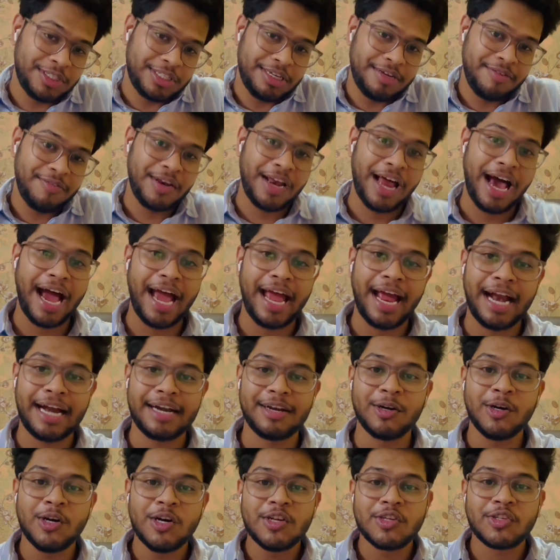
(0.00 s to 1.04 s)
even I
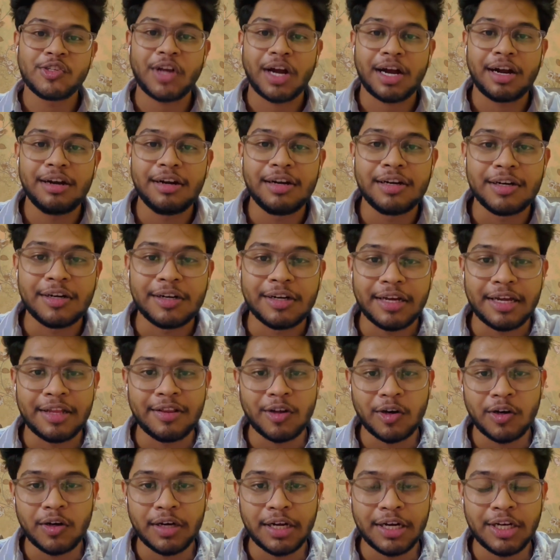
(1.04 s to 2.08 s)
had struggled in
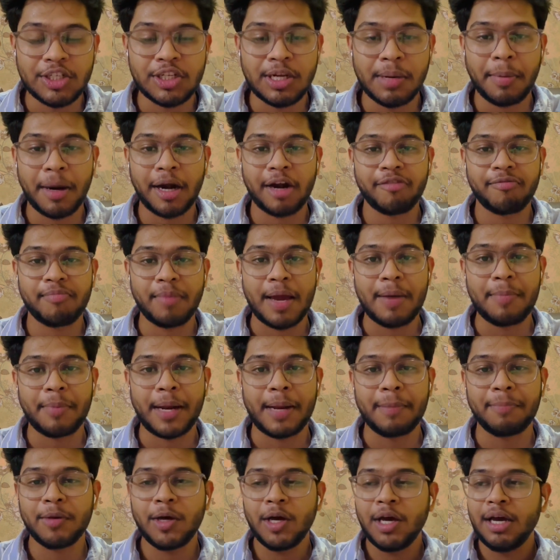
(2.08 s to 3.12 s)
the initial part of my
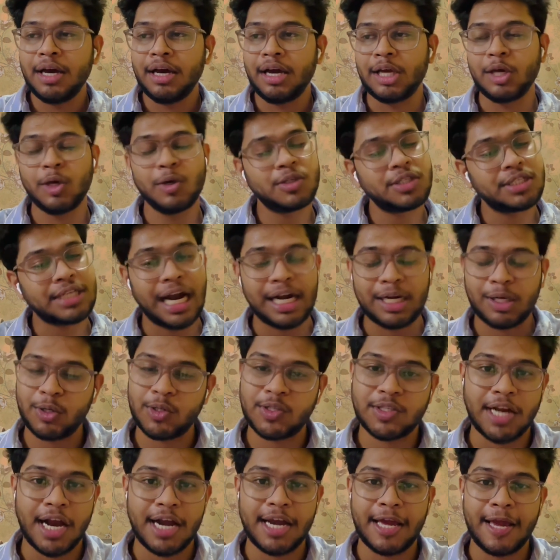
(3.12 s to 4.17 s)
prep, you start to
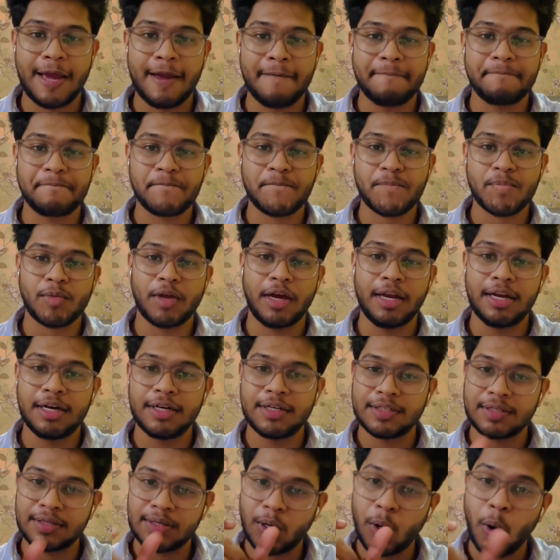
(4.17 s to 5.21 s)
study in
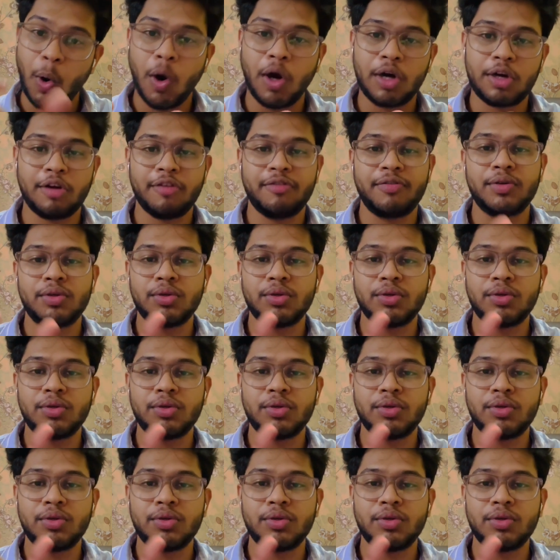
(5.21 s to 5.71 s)
a cohort of